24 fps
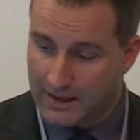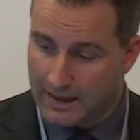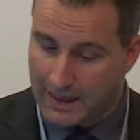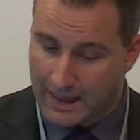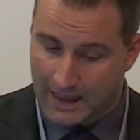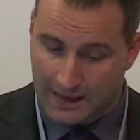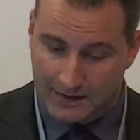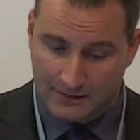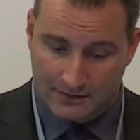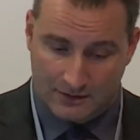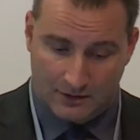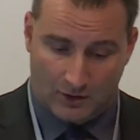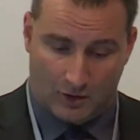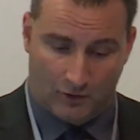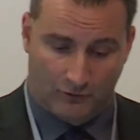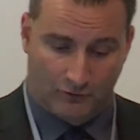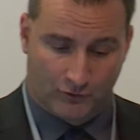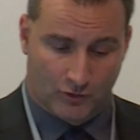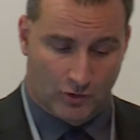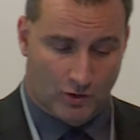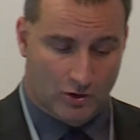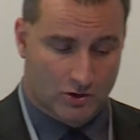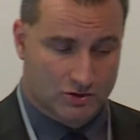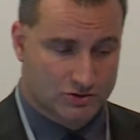And uh, of
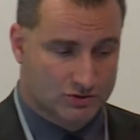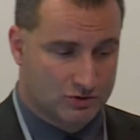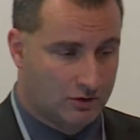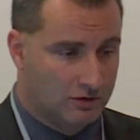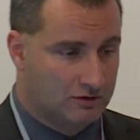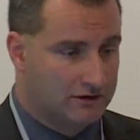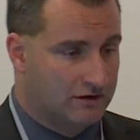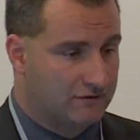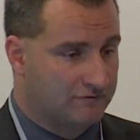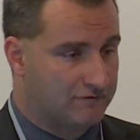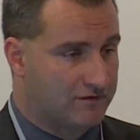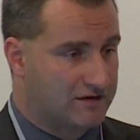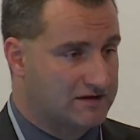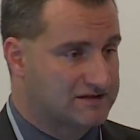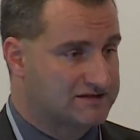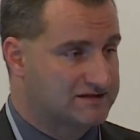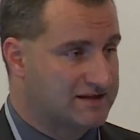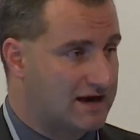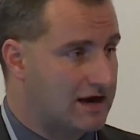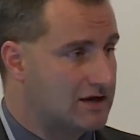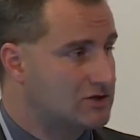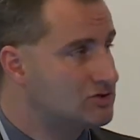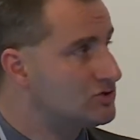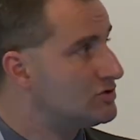course, all the
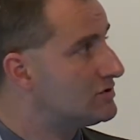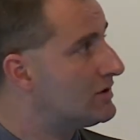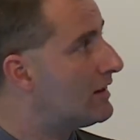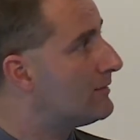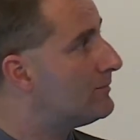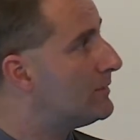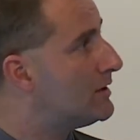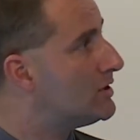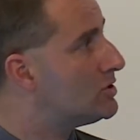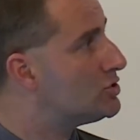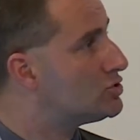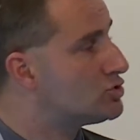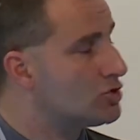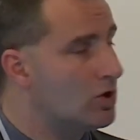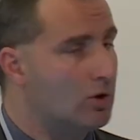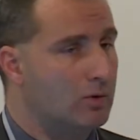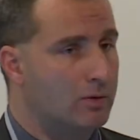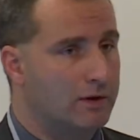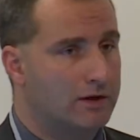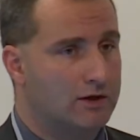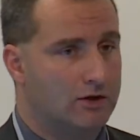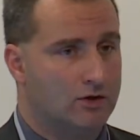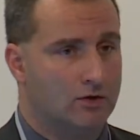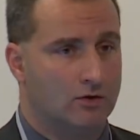infrastructure that I've been
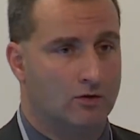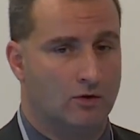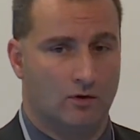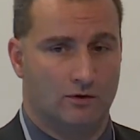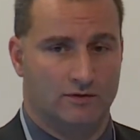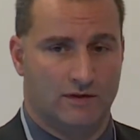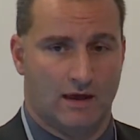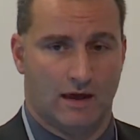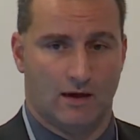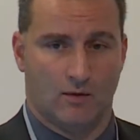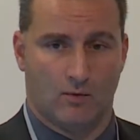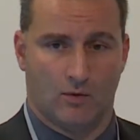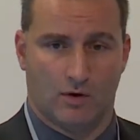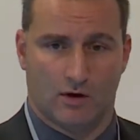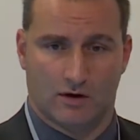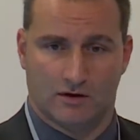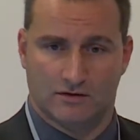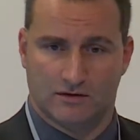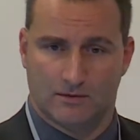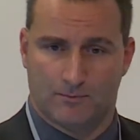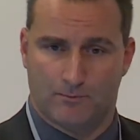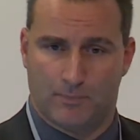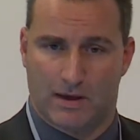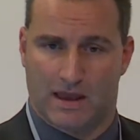showing you, they were
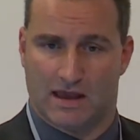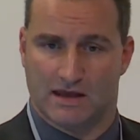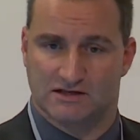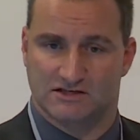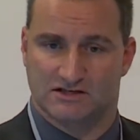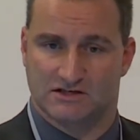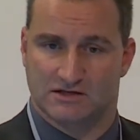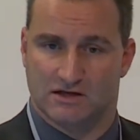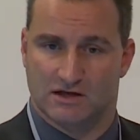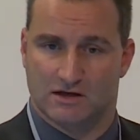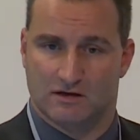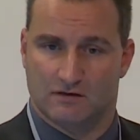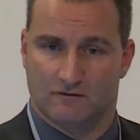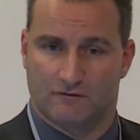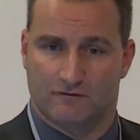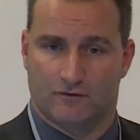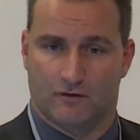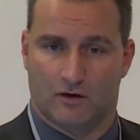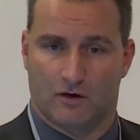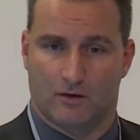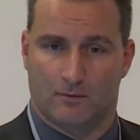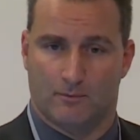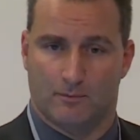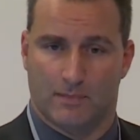the base
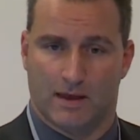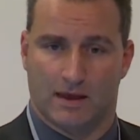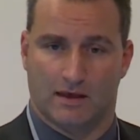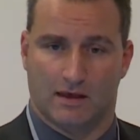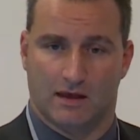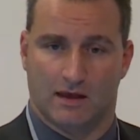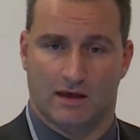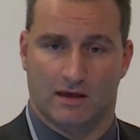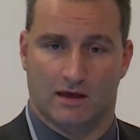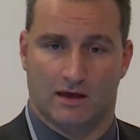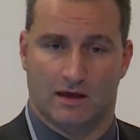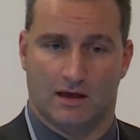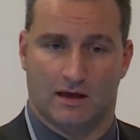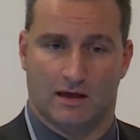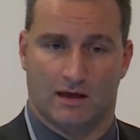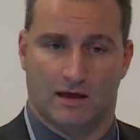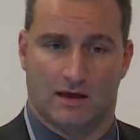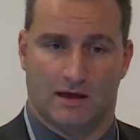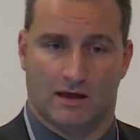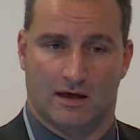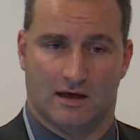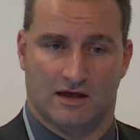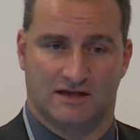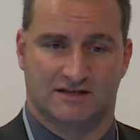for making a,
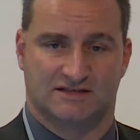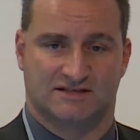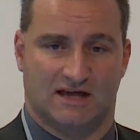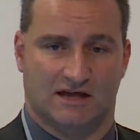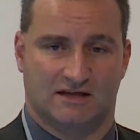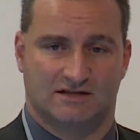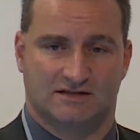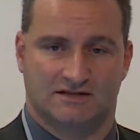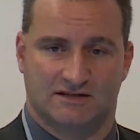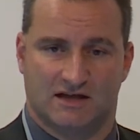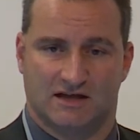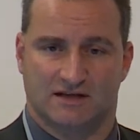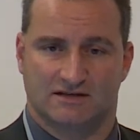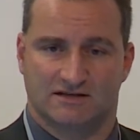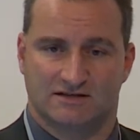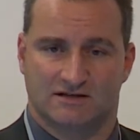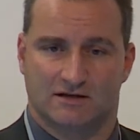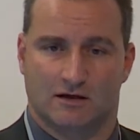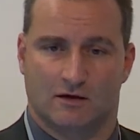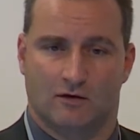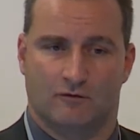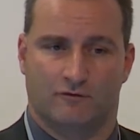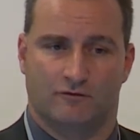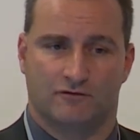a success
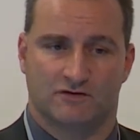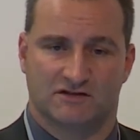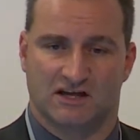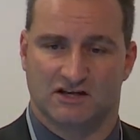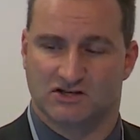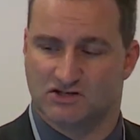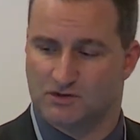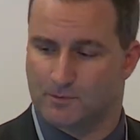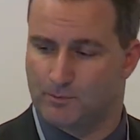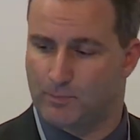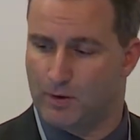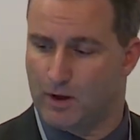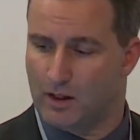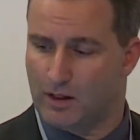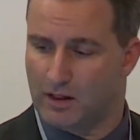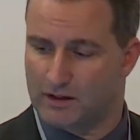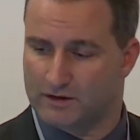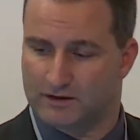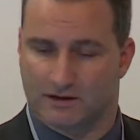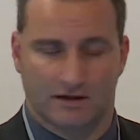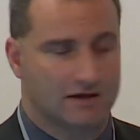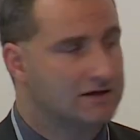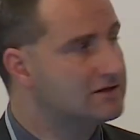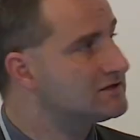of such a
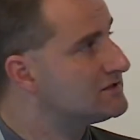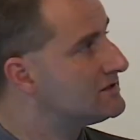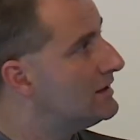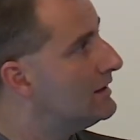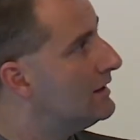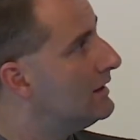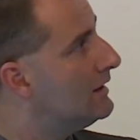politics.